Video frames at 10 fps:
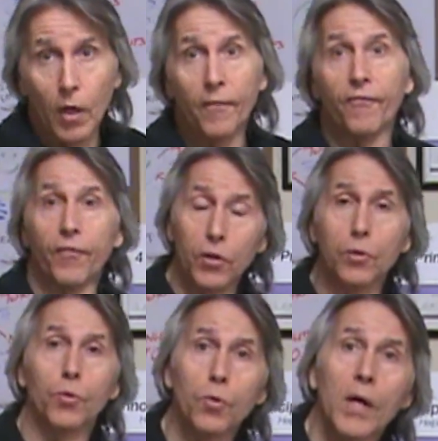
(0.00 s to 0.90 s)
A
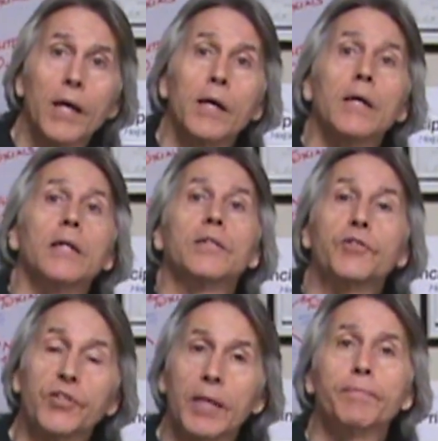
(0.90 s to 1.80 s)
flu,
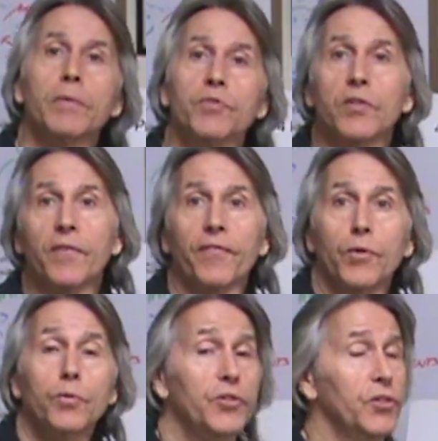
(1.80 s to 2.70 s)
symptoms of the
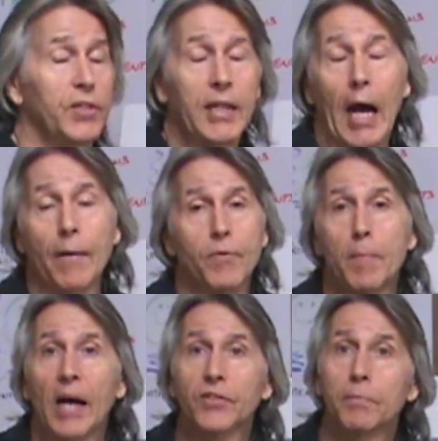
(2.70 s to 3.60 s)
flu, is just a
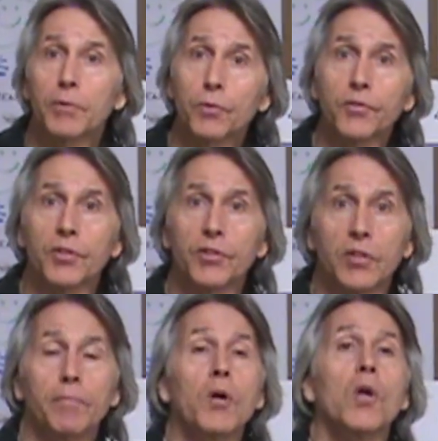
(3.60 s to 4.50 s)
compromised immune
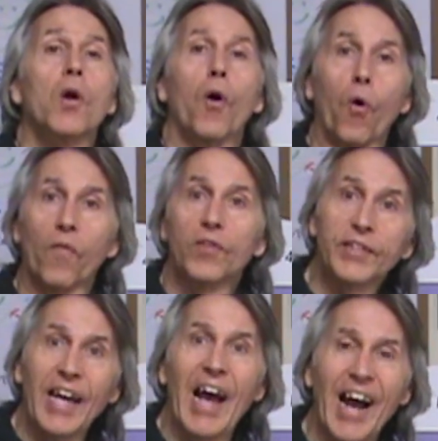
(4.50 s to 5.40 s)
system,
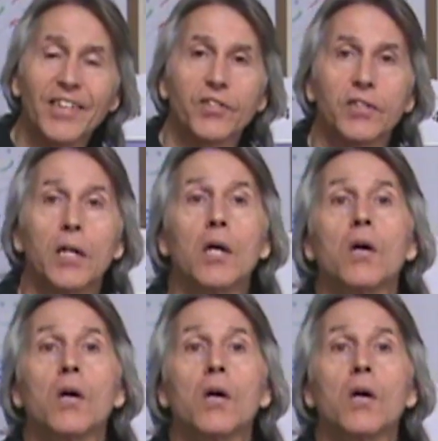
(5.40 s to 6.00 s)
overtaxed,